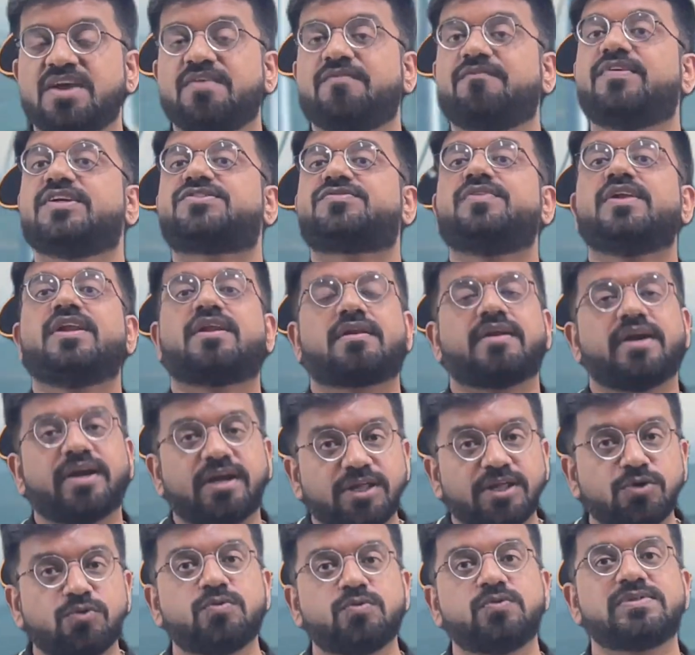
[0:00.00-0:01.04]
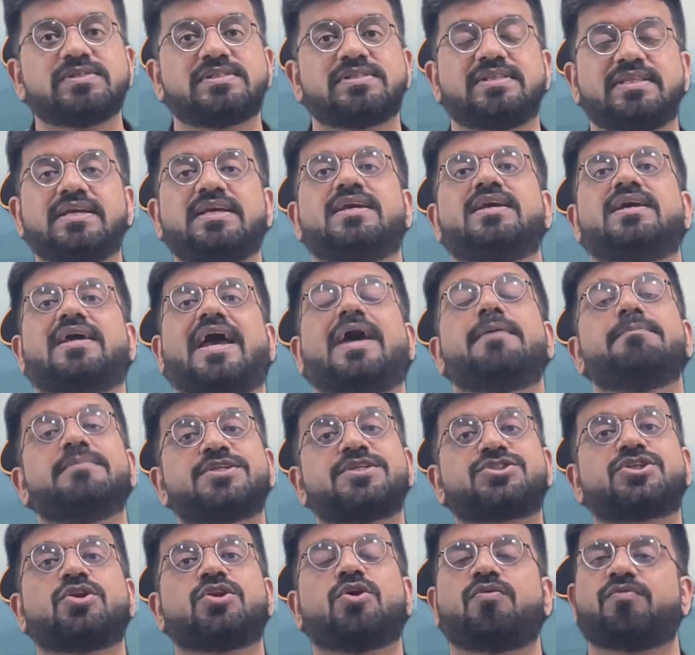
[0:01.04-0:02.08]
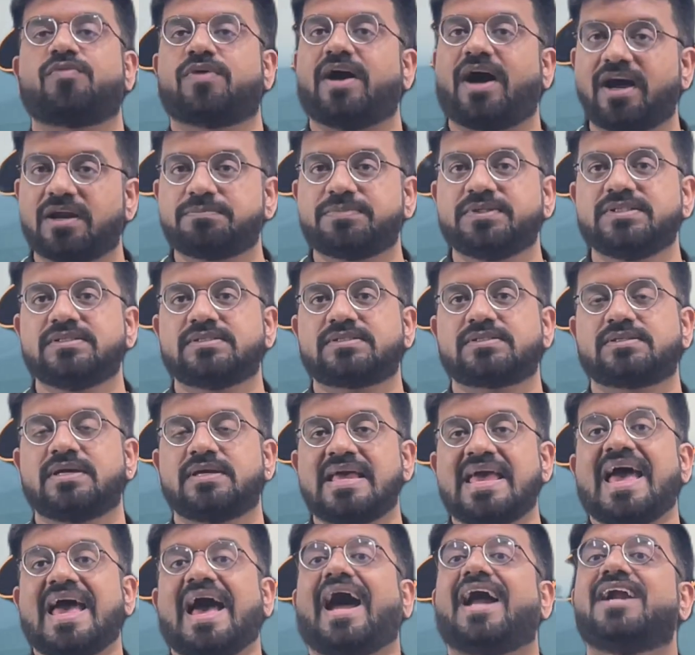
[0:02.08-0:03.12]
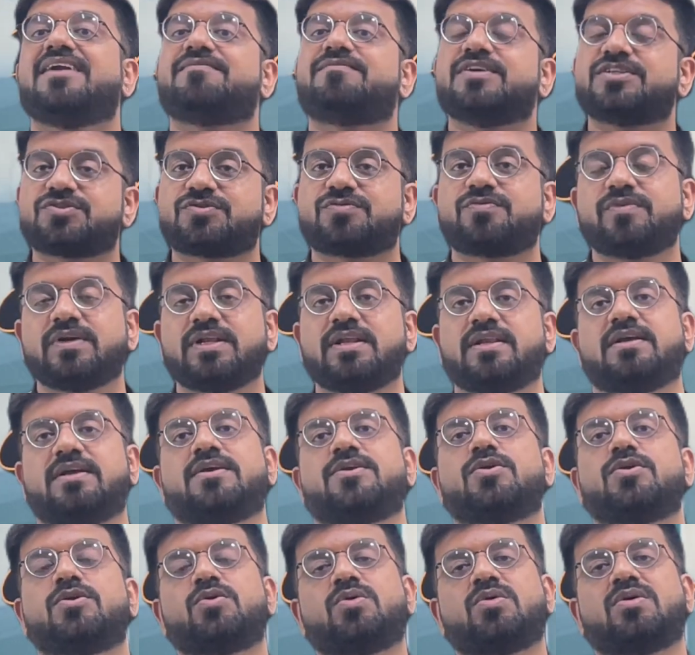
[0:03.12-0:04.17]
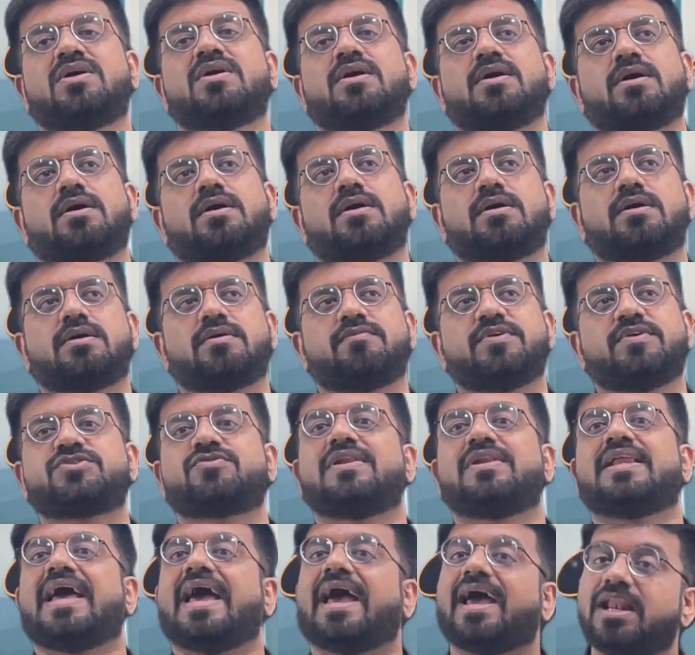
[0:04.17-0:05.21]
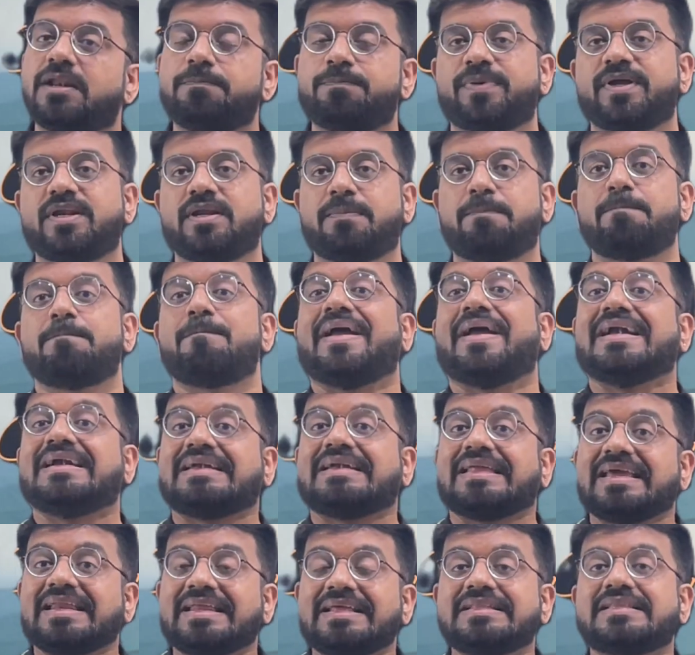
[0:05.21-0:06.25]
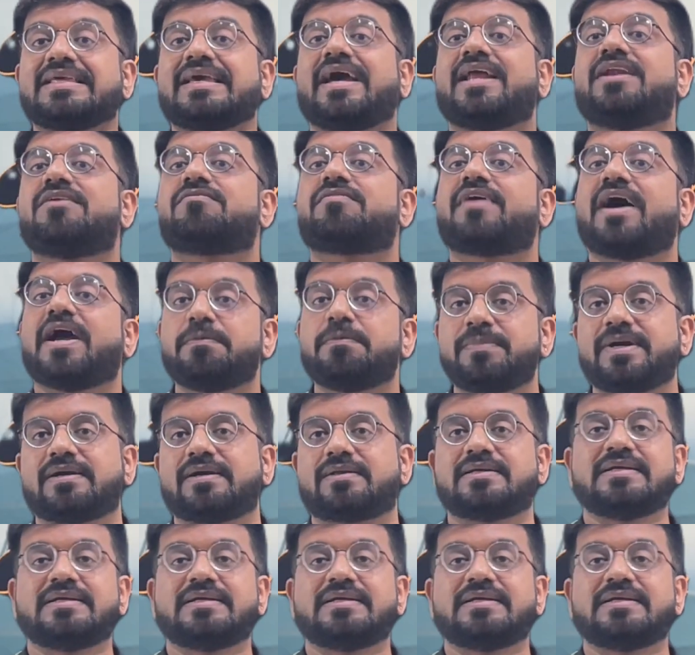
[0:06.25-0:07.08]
which will reduce the emission of carbons and which will, which will help in maintaining the environment,